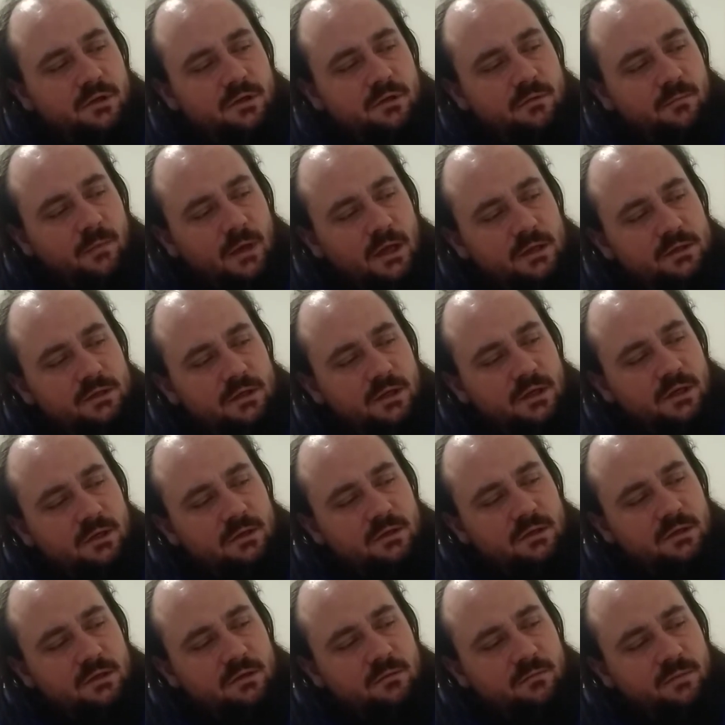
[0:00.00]

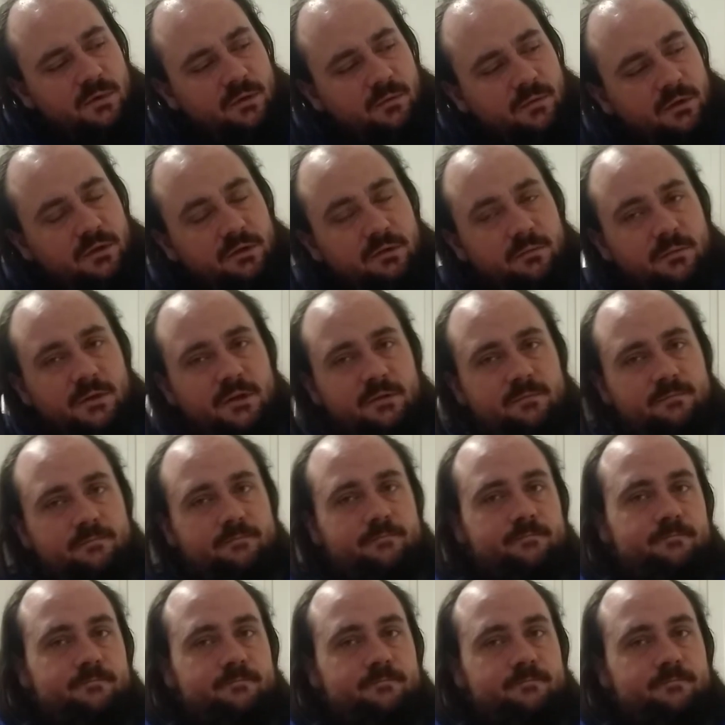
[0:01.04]
imagination, bewilderment.